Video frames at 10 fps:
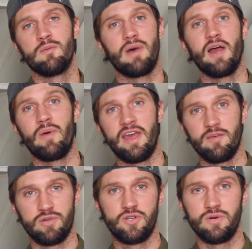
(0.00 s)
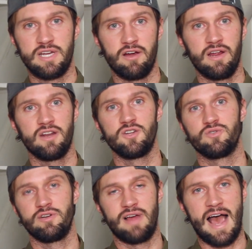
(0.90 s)
by way of the pituitary and
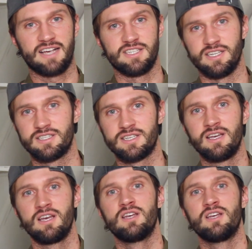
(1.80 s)
adrenal axis.